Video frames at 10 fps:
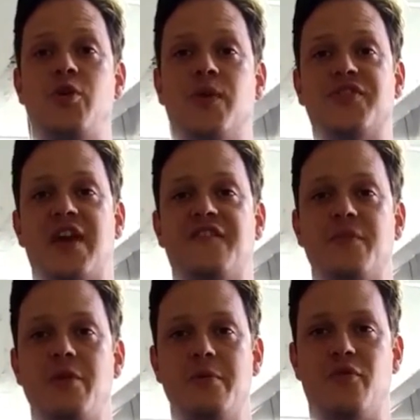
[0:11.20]
with you once again
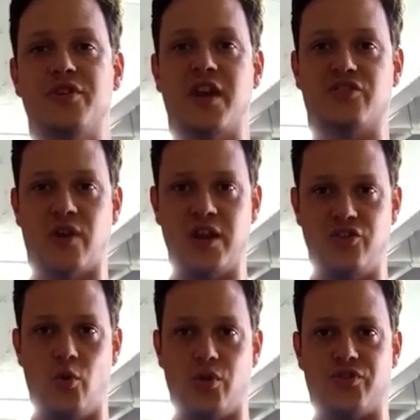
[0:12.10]
from Human Vortex
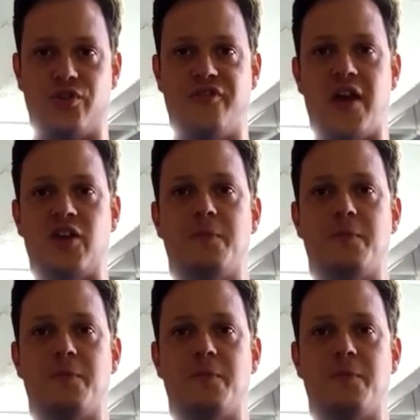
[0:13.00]
Training, your certified